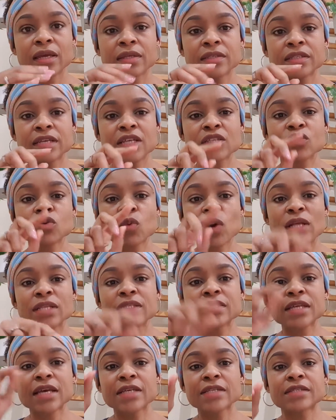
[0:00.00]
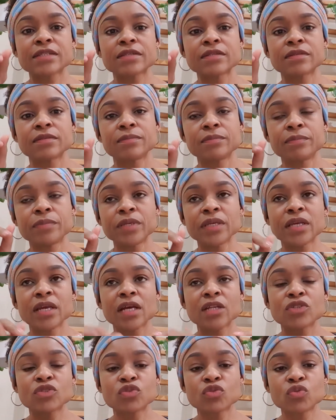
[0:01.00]
just one size
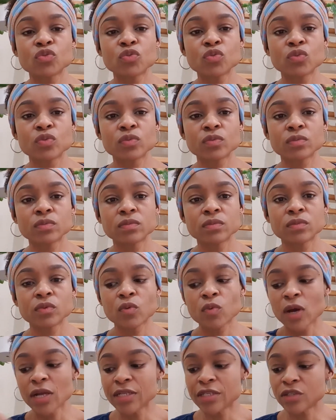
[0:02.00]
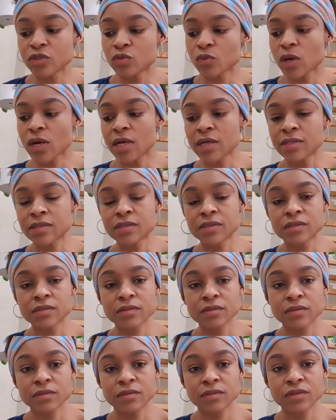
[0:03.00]
bigger to what it was,
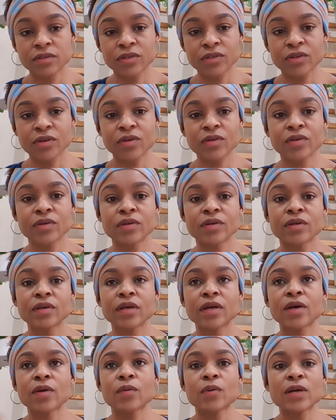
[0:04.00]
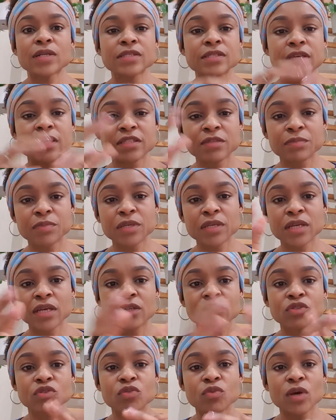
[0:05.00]
you know, one size
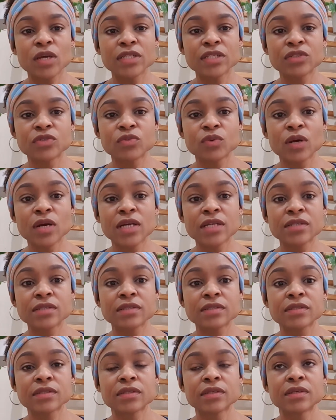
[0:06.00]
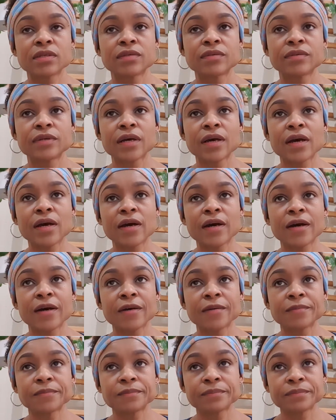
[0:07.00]
bigger to what it was.
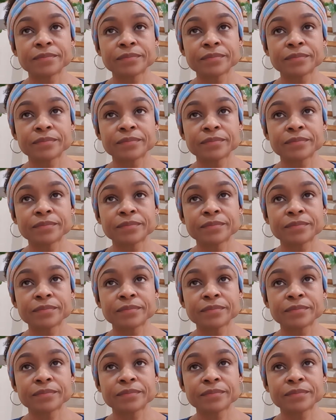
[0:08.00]
And